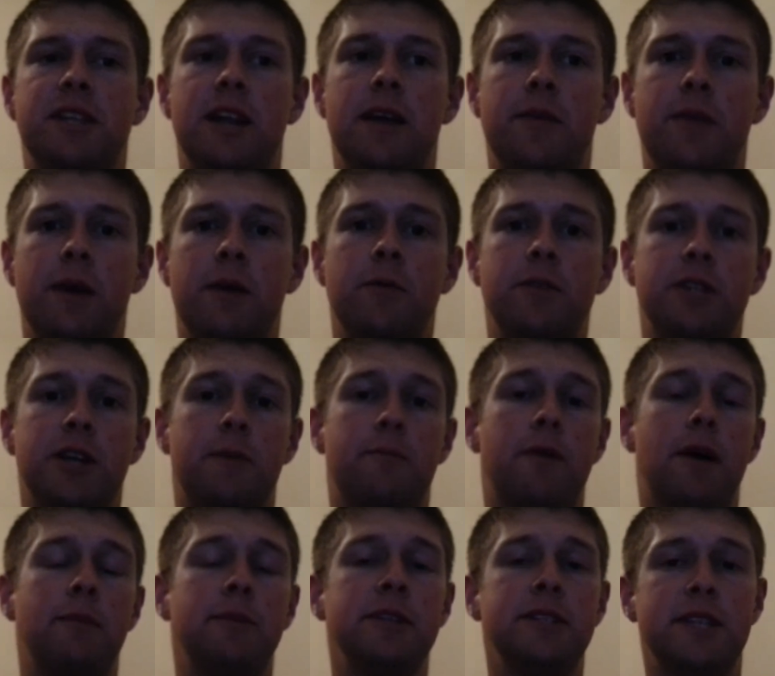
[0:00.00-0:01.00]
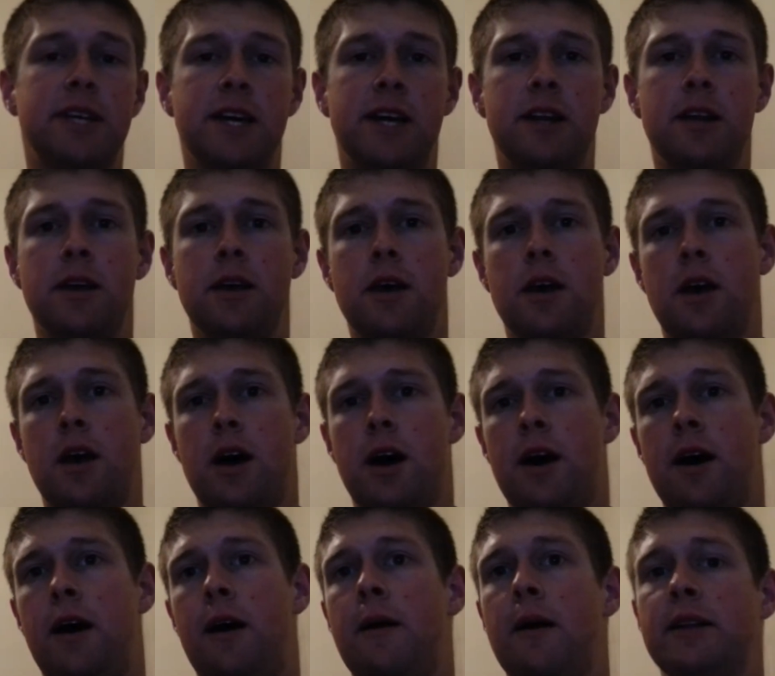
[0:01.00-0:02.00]
anything, which I probably did,
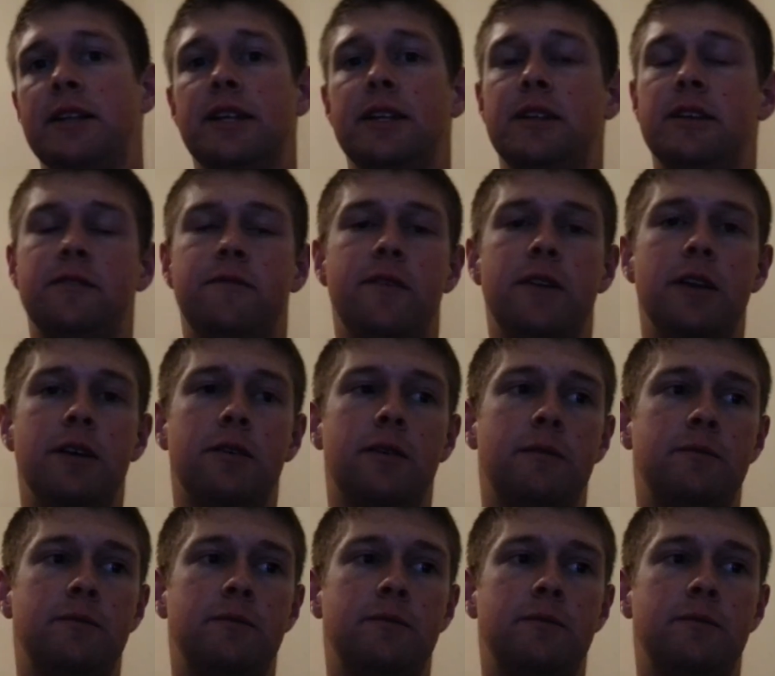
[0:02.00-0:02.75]
I did this video.